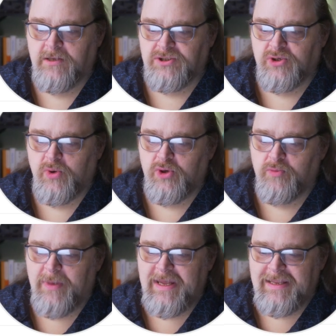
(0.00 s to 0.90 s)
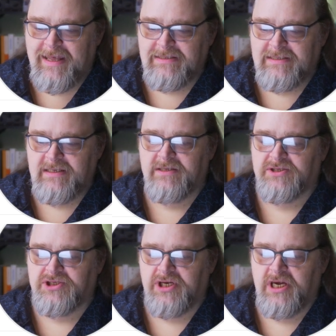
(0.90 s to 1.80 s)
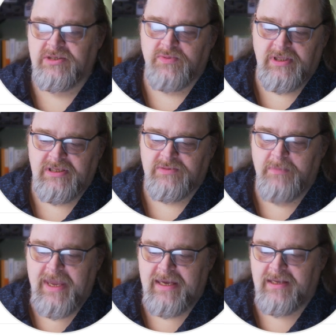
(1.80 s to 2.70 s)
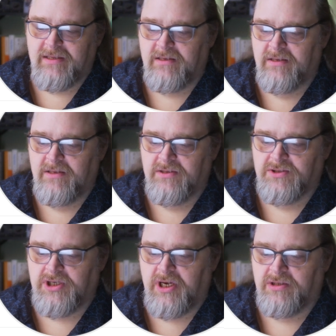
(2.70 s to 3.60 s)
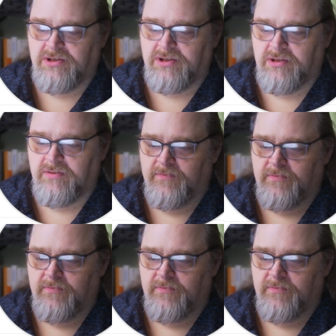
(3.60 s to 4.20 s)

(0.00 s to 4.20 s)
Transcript: So you might not see this change, but let's make it change.